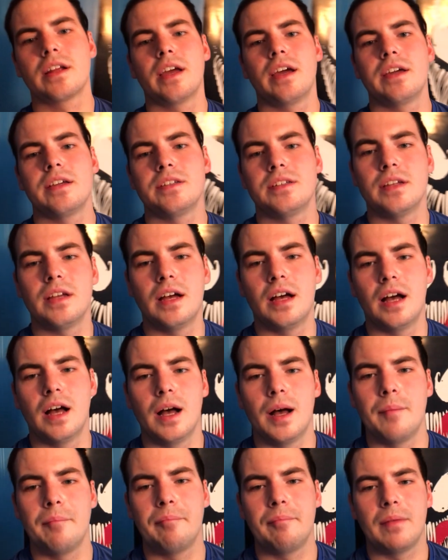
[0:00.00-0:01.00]
guys.
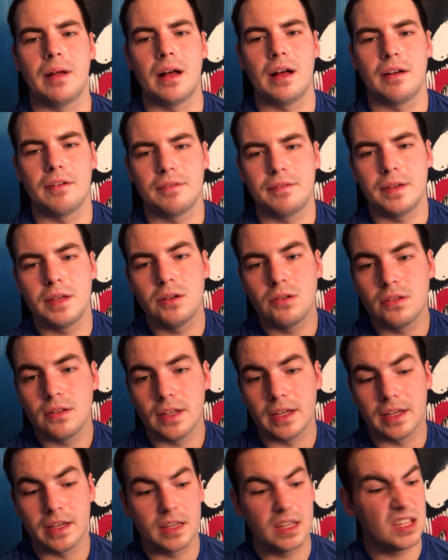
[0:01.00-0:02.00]
I feel
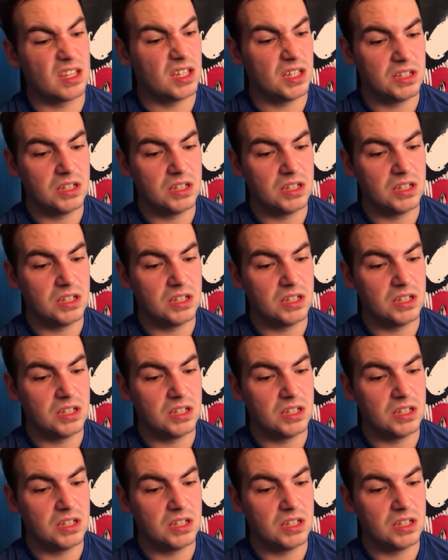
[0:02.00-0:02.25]
like,